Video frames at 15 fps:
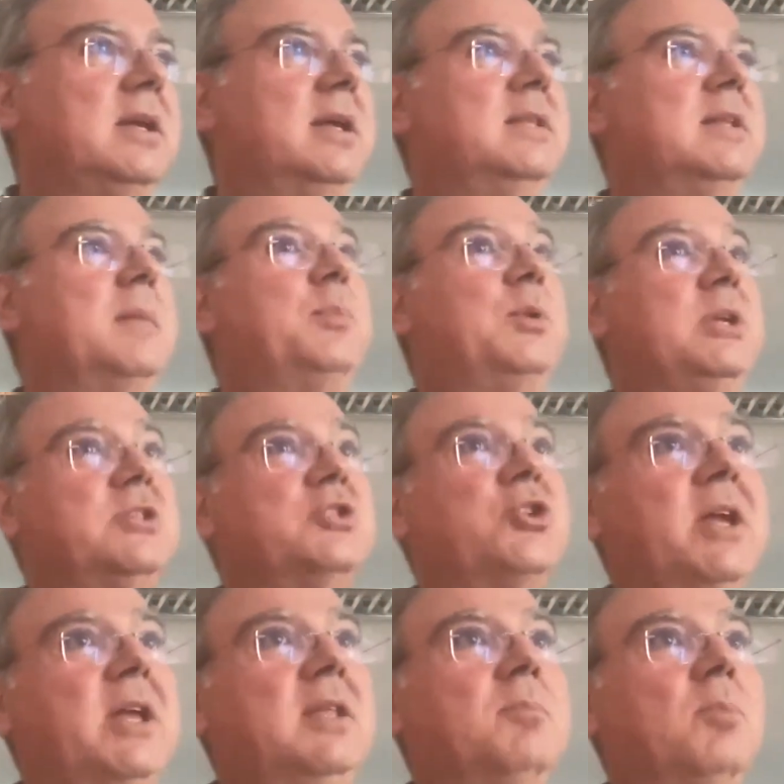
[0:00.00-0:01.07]
in the
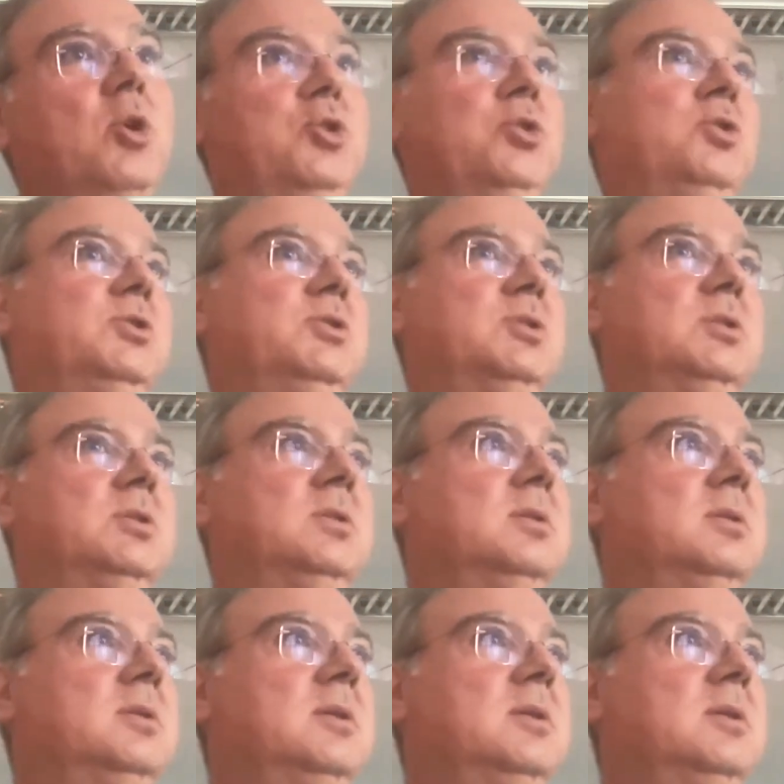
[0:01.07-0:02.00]
pre-trained models.